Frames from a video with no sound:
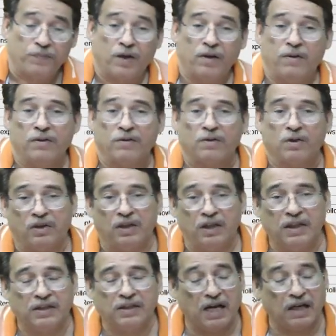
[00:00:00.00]
So
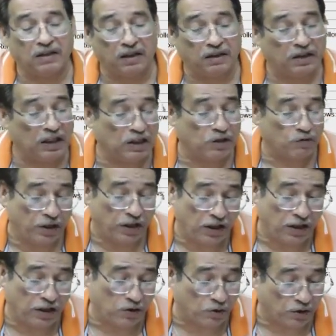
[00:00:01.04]
these are the things we
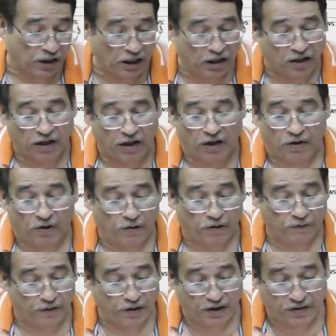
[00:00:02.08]
need to take care
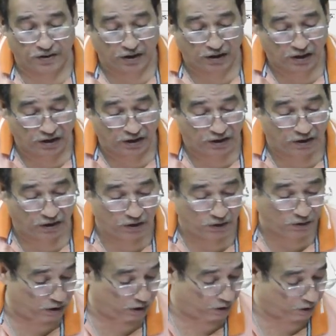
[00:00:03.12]
of. Is it clear to you
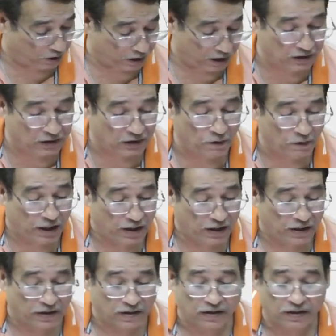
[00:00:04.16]
or not?
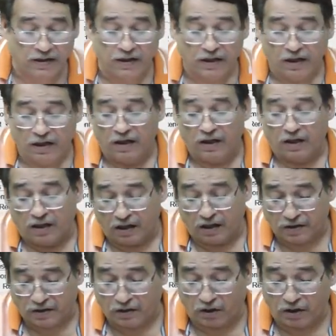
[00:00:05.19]
Otherwise, it
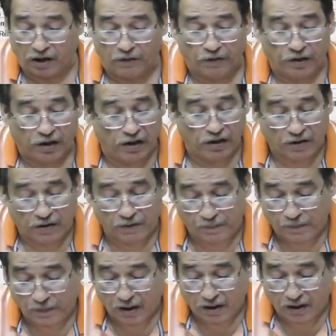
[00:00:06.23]
is not difficult.
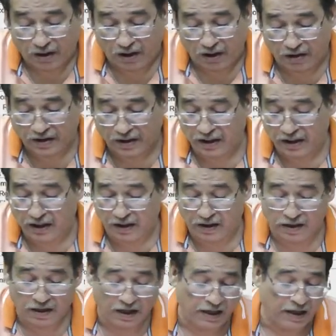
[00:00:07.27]
Now see here,
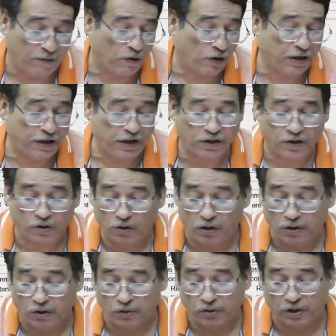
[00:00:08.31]
I have already told
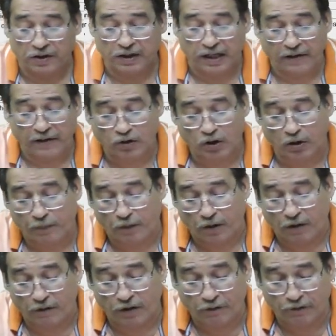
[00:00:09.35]
you the types of
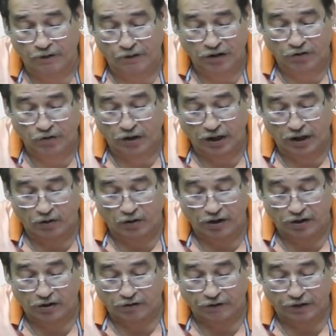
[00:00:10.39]
problems which we are
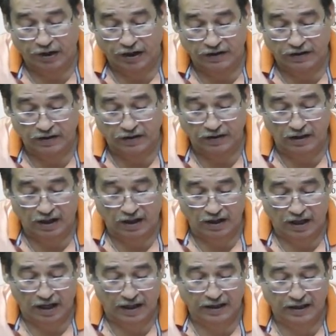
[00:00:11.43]
going to face.
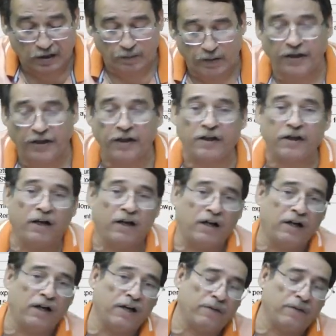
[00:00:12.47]
I explained it earlier.